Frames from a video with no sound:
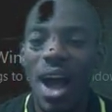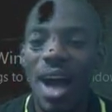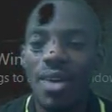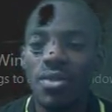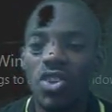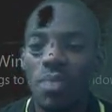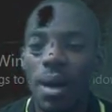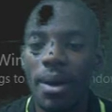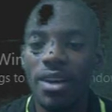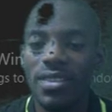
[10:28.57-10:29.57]
R raised to
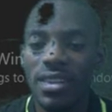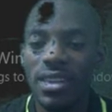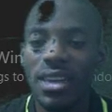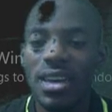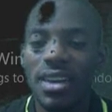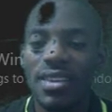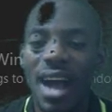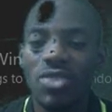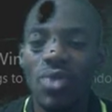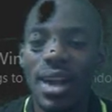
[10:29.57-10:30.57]
power minus 3 is
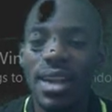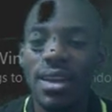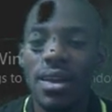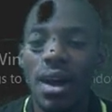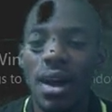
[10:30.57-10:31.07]
actually